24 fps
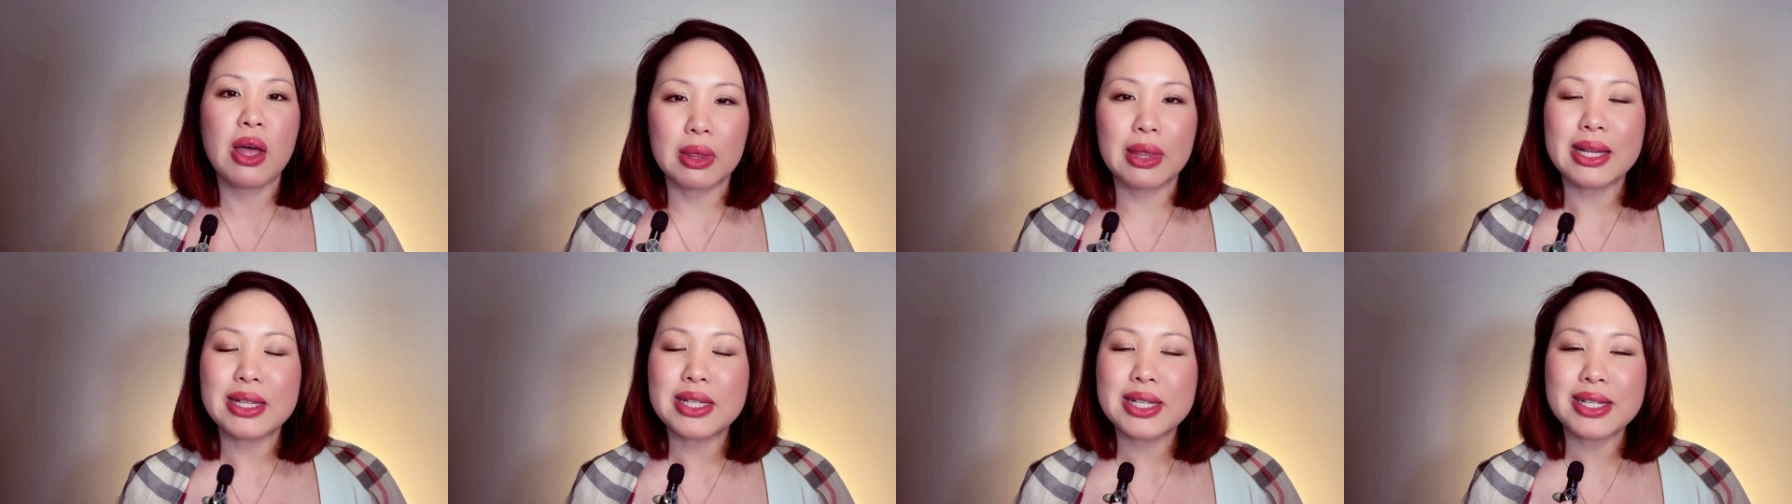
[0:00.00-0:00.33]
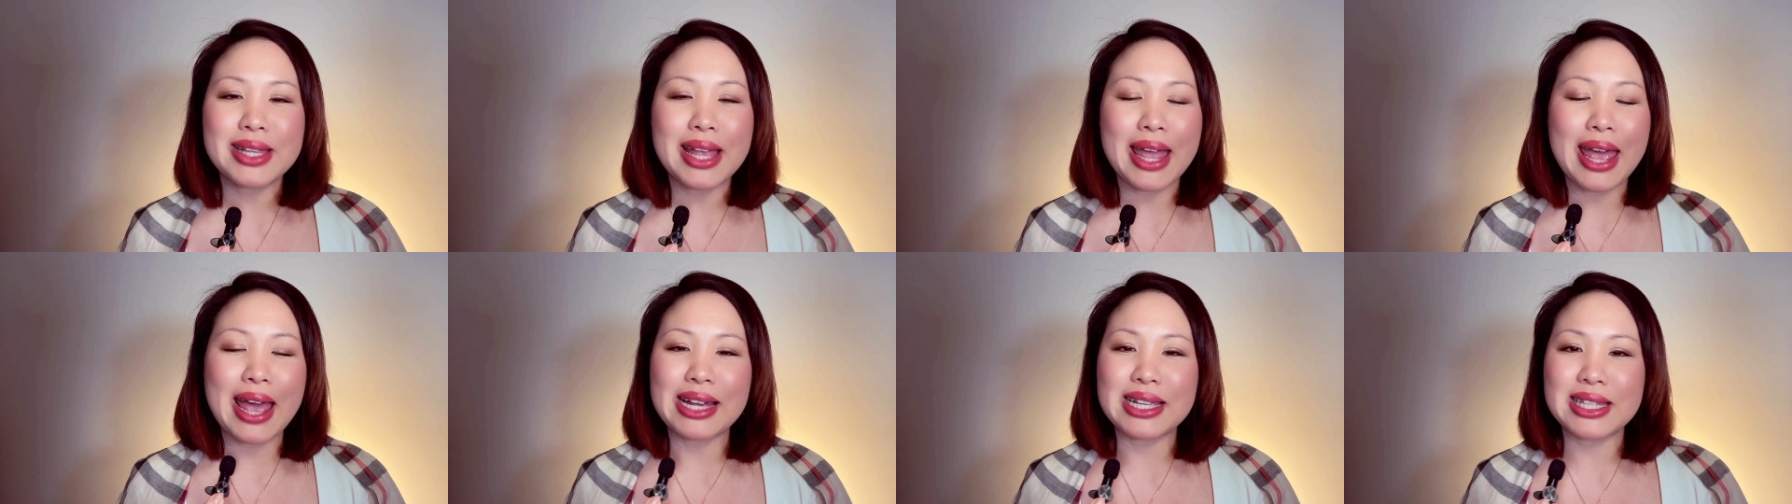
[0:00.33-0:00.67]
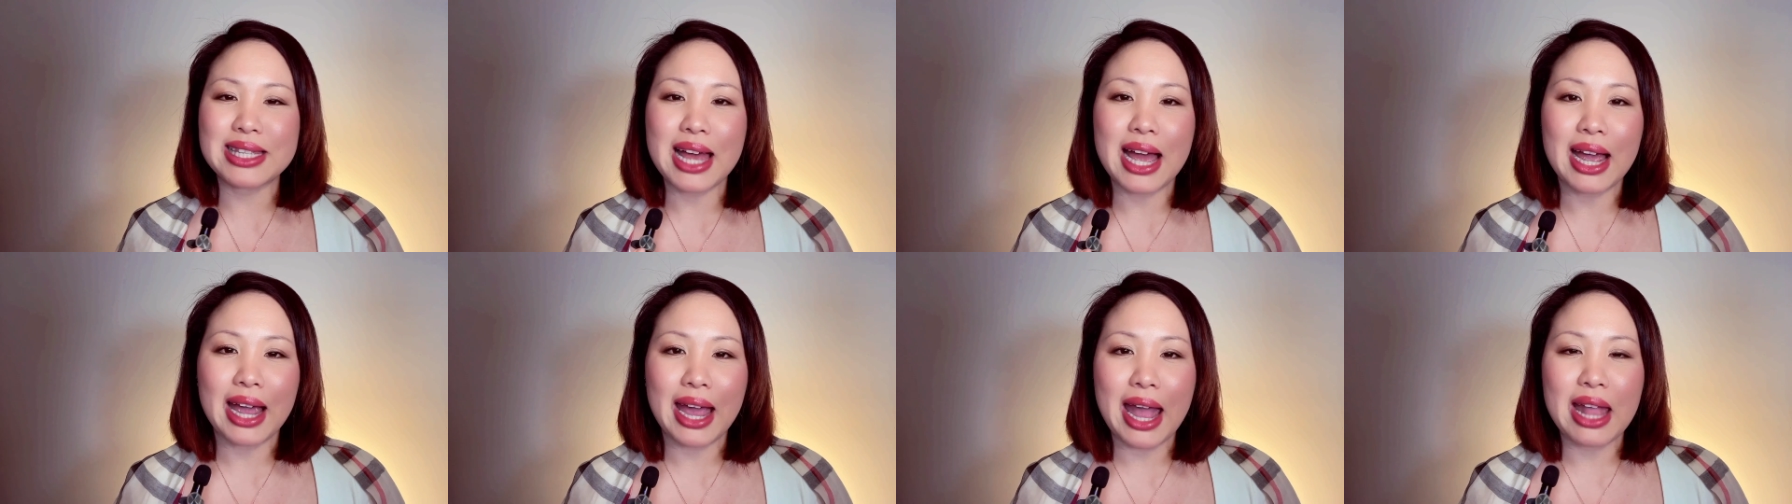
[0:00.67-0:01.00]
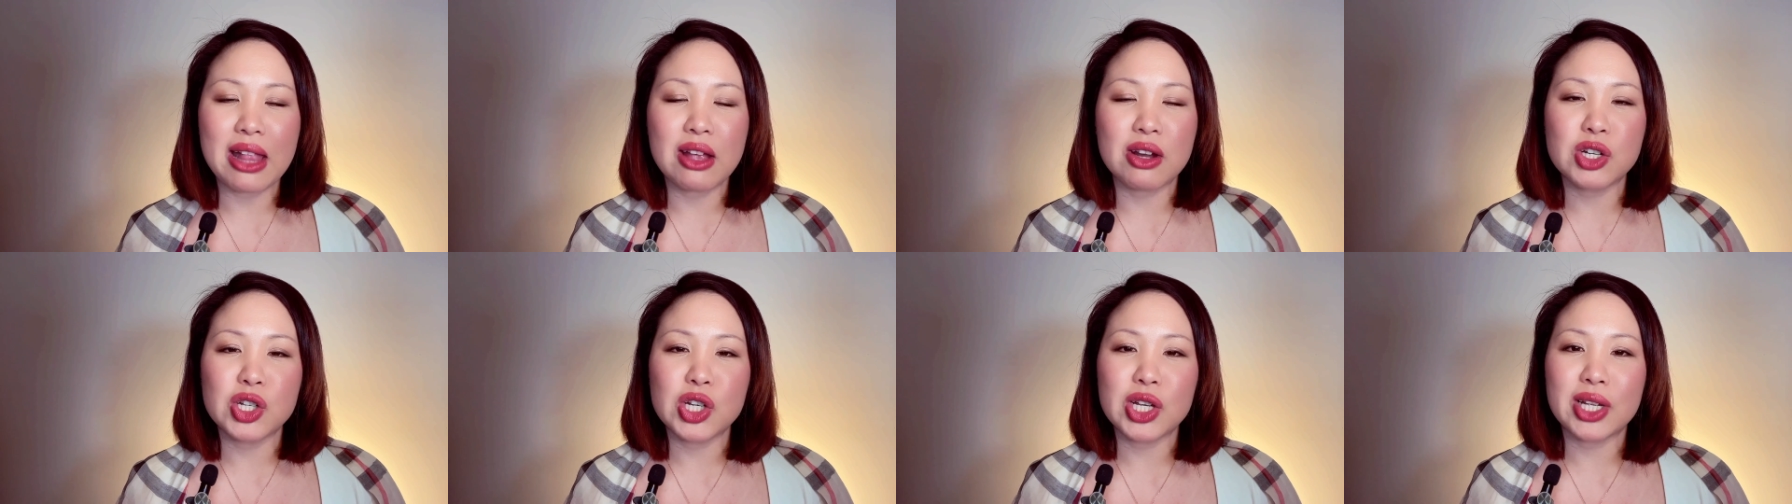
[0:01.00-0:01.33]
This is the exact
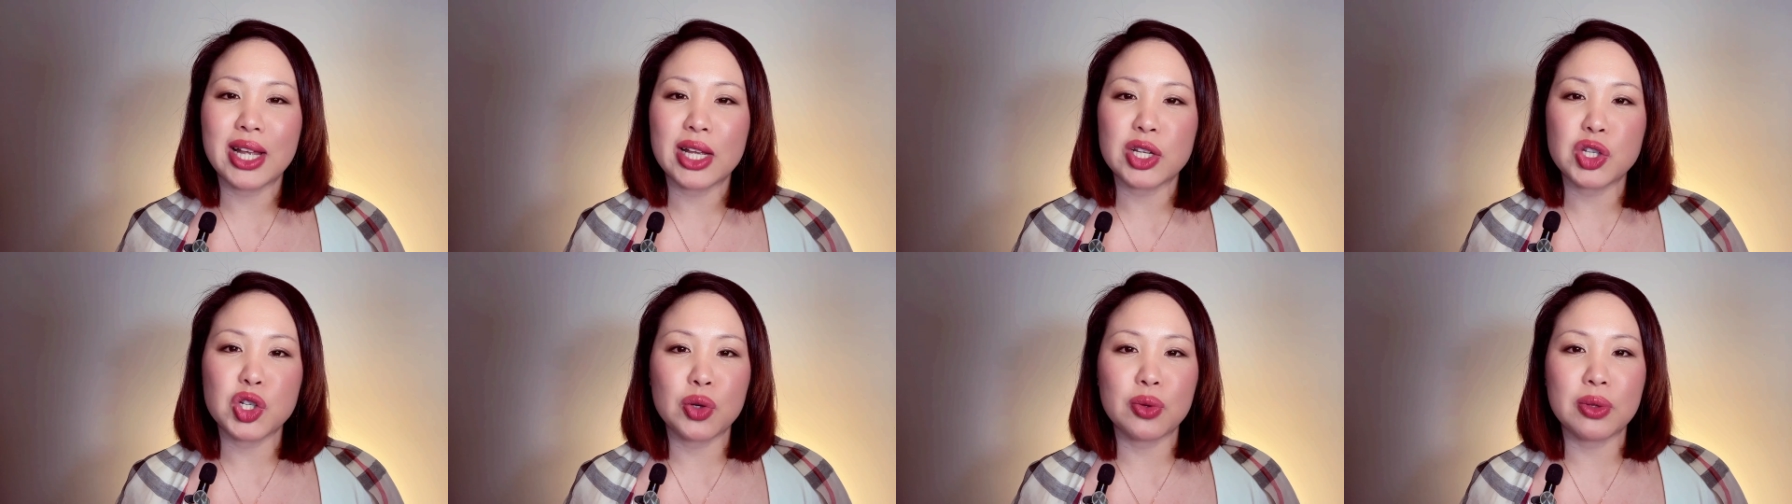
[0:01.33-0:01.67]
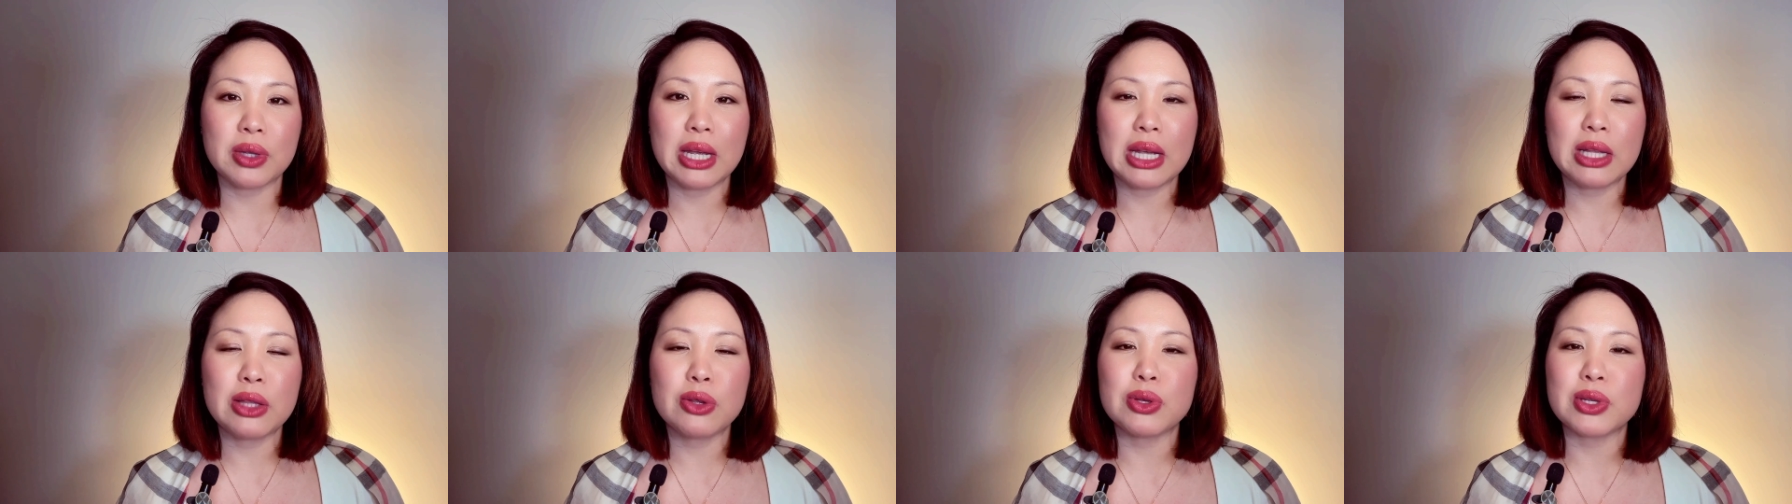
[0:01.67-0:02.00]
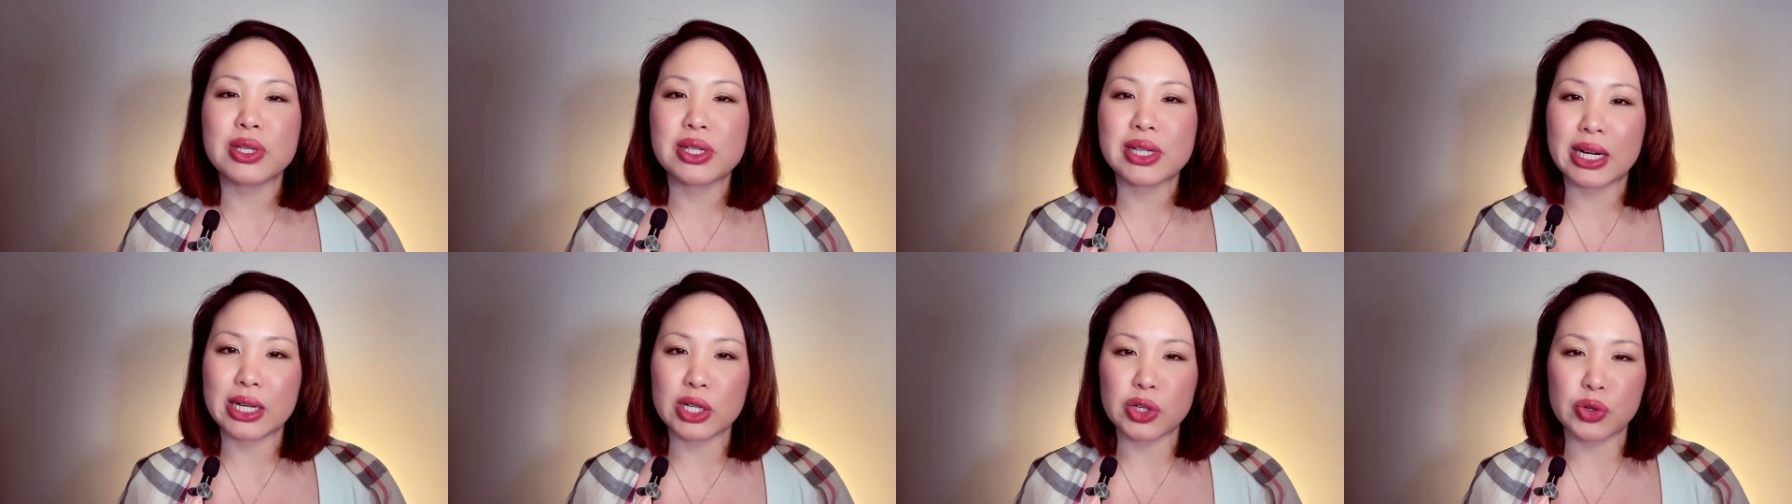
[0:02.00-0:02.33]
energy that you need to start